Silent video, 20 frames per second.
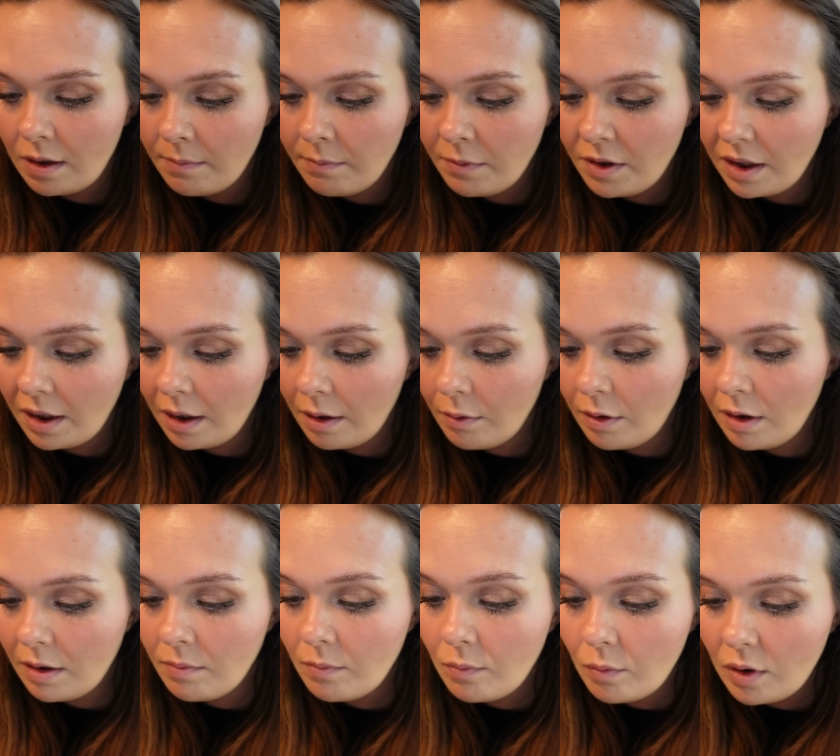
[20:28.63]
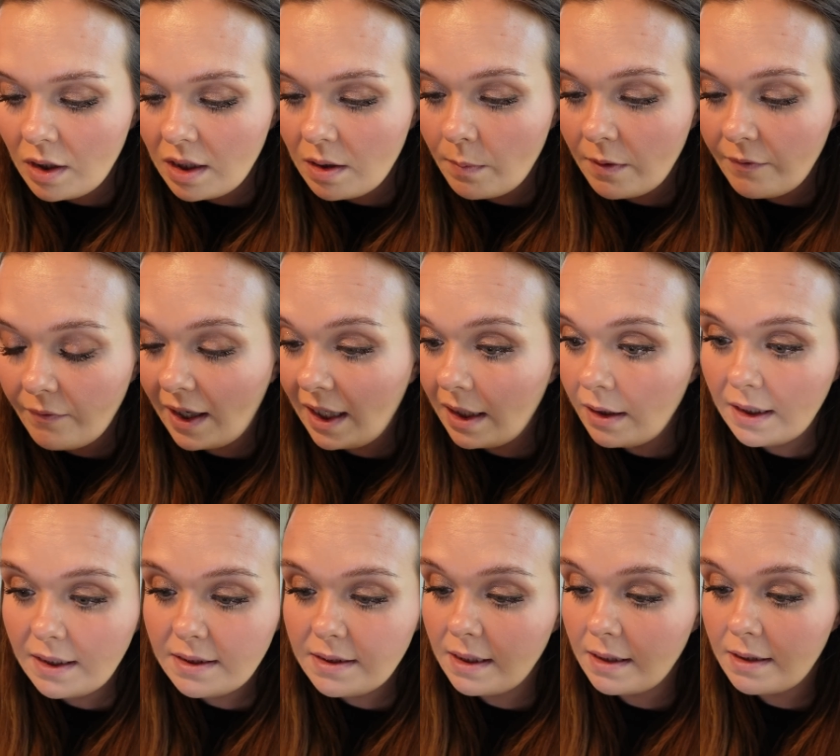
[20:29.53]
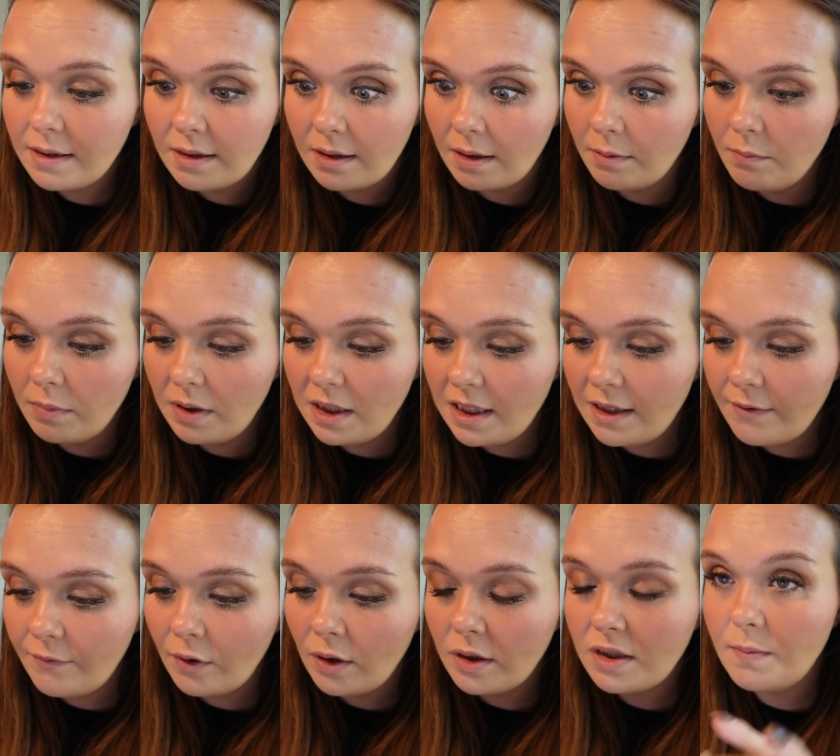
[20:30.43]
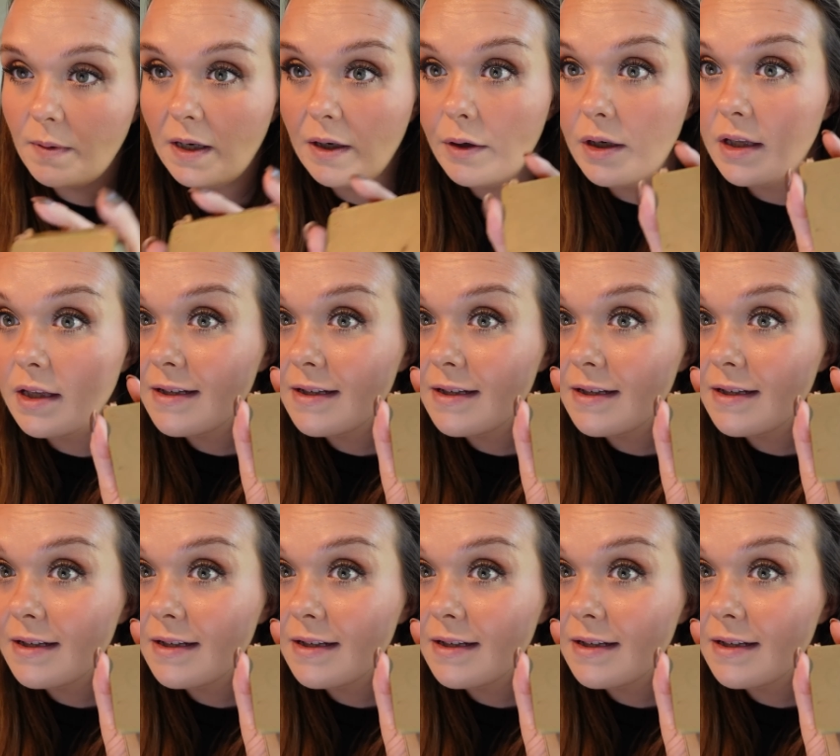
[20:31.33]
I'm gonna go in with a bit of highlighter because I completely forgot about it.